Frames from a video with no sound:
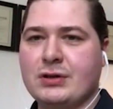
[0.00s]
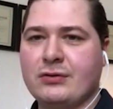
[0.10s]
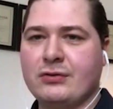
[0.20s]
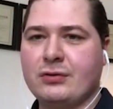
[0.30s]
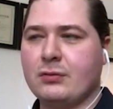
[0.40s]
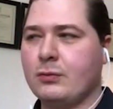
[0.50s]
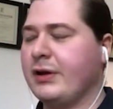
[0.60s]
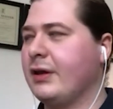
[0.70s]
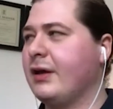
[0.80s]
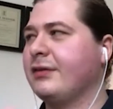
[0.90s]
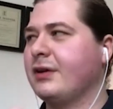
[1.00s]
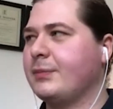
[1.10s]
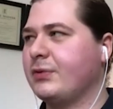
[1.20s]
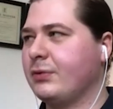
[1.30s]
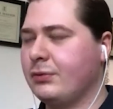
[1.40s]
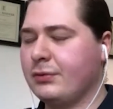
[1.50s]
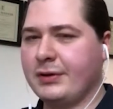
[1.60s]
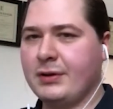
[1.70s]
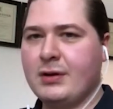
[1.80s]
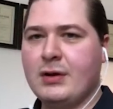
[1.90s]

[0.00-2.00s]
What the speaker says: in a certain way? Yes, absolutely.